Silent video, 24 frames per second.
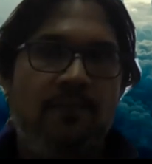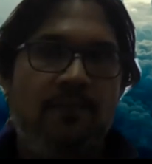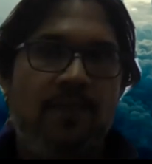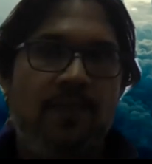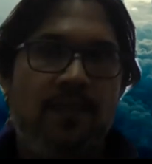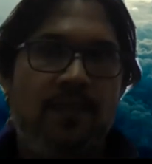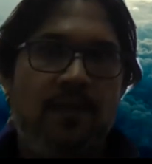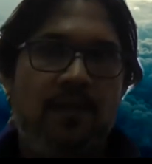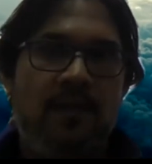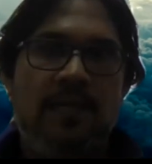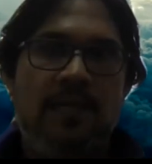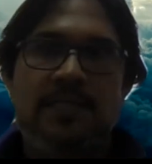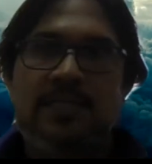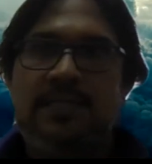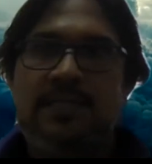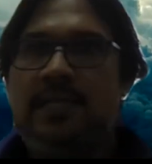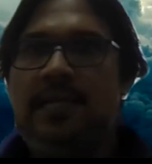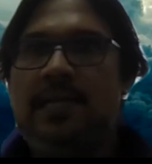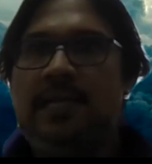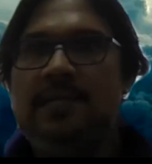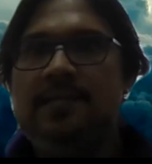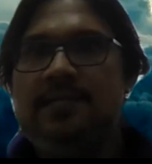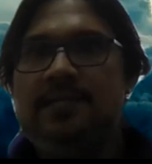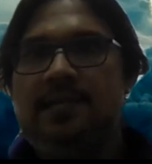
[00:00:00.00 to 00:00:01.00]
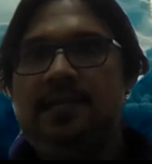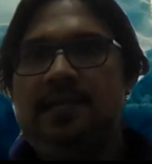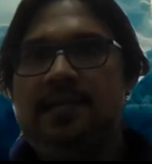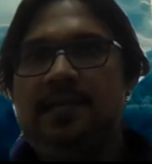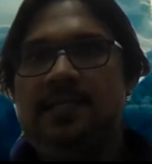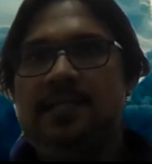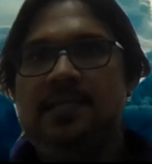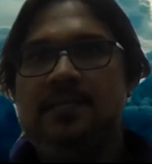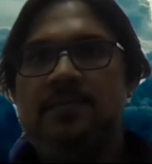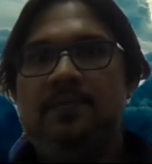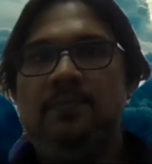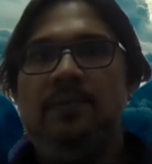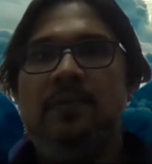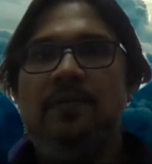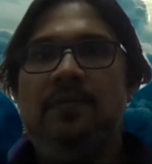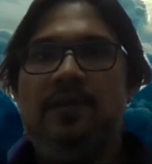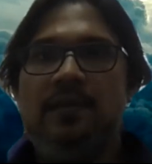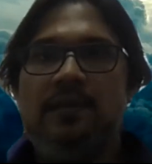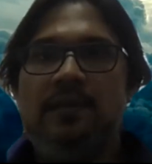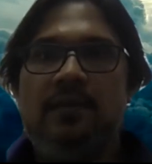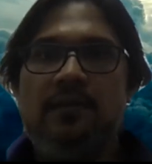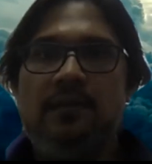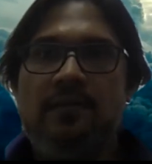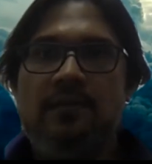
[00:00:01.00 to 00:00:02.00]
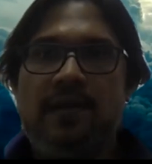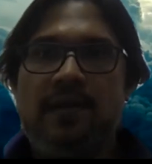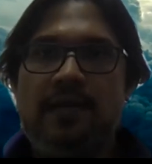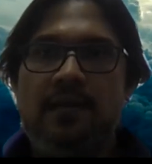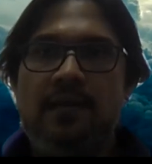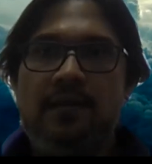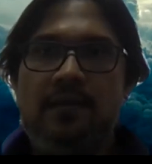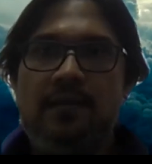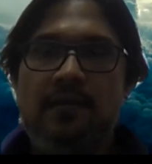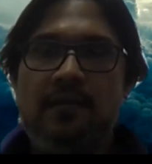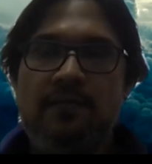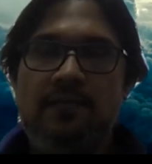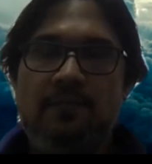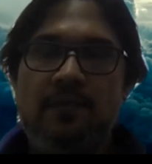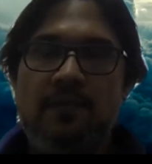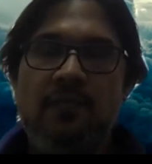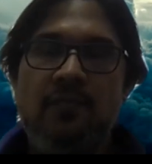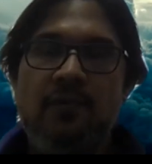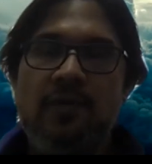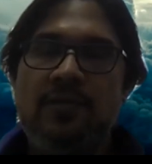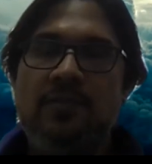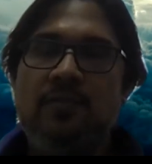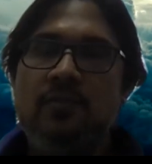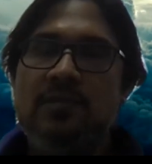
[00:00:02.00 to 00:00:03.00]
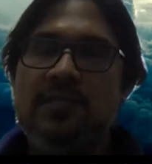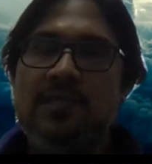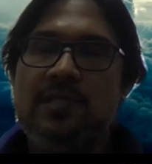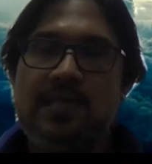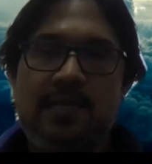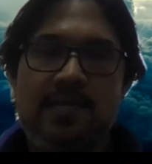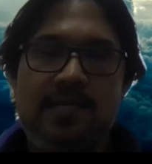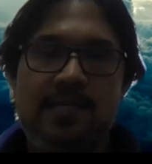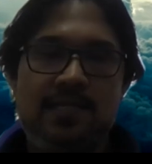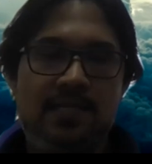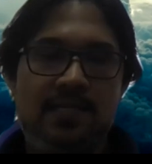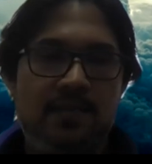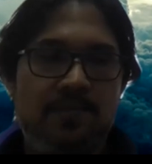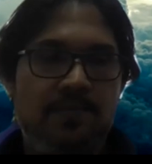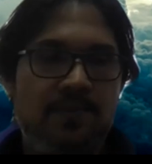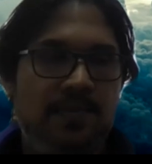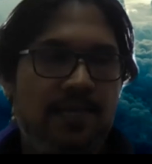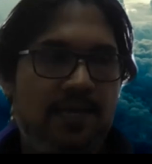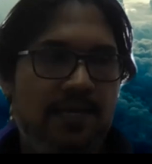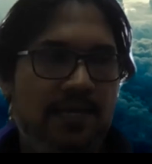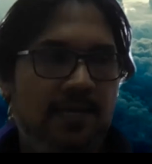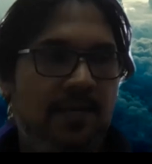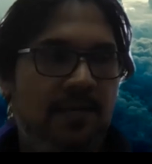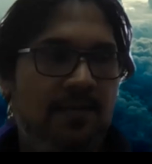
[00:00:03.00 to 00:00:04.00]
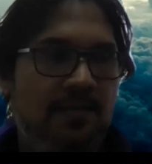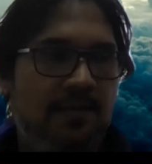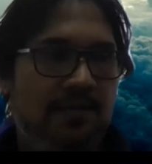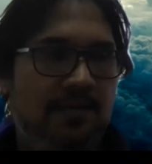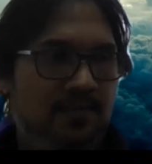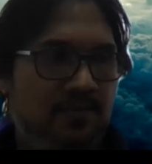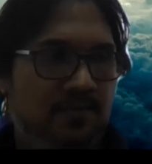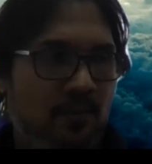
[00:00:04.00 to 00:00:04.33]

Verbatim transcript: the next year I did CISSP. Even if I if before I do CISSP, I did a